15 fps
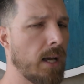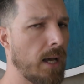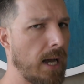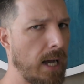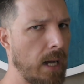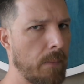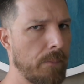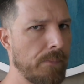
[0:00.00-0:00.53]

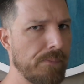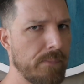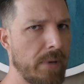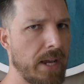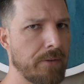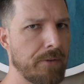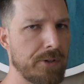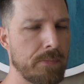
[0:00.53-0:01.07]

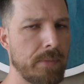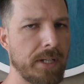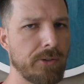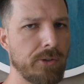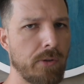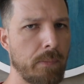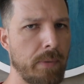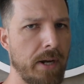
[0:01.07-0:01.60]
paying respect
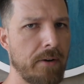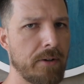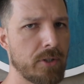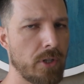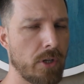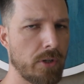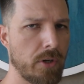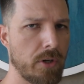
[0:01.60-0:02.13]
to your parents,
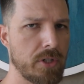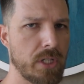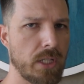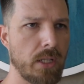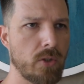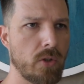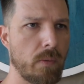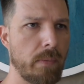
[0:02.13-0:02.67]
no
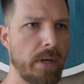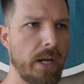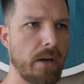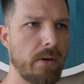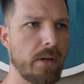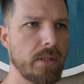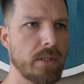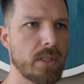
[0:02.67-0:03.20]
cursing at your
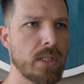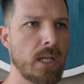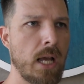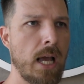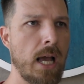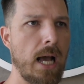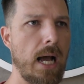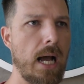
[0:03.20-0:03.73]
parents,
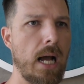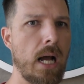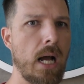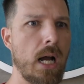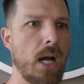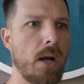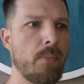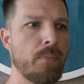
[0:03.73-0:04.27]

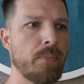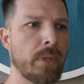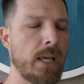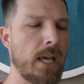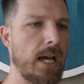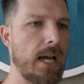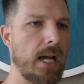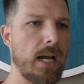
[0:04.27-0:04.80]

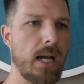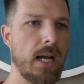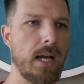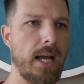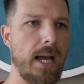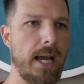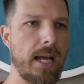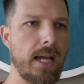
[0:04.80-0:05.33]

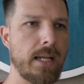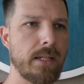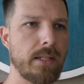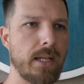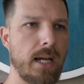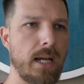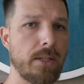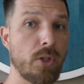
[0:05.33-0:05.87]
and
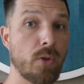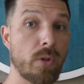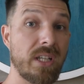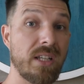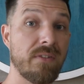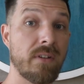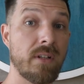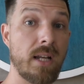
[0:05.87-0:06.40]
you're
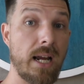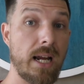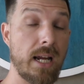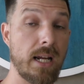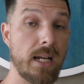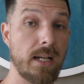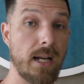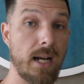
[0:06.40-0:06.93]
given
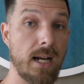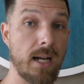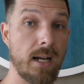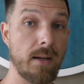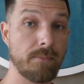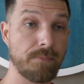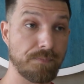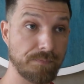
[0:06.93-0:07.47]

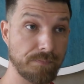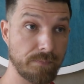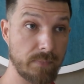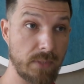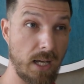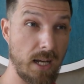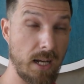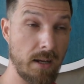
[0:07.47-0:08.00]
a
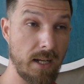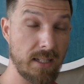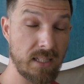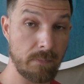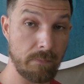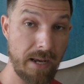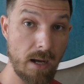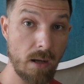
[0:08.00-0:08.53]

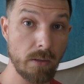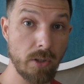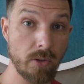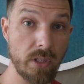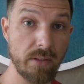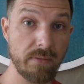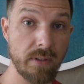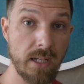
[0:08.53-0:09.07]
spell, you're
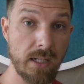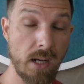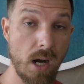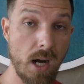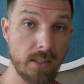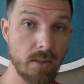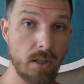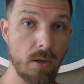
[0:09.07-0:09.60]
given a
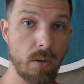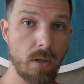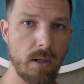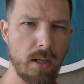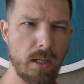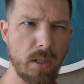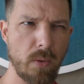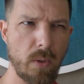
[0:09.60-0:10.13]
kata or
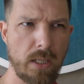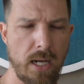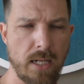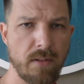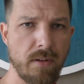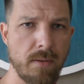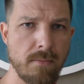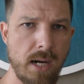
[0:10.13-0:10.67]
a kind
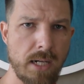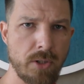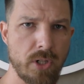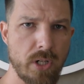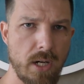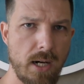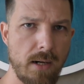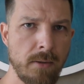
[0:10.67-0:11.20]
of a
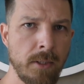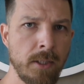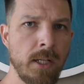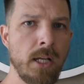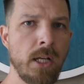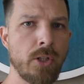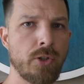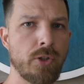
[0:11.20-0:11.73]
mantra
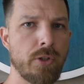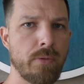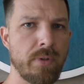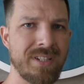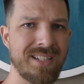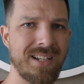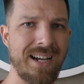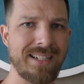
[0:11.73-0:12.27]
to
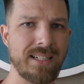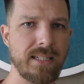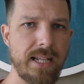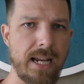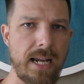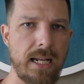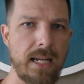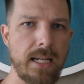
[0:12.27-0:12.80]
recite
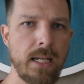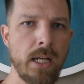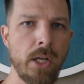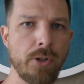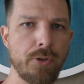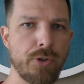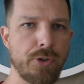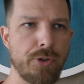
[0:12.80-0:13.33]
daily
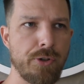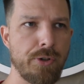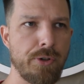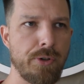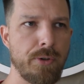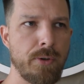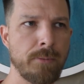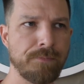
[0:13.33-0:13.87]

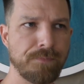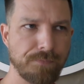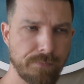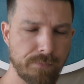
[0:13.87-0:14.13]
to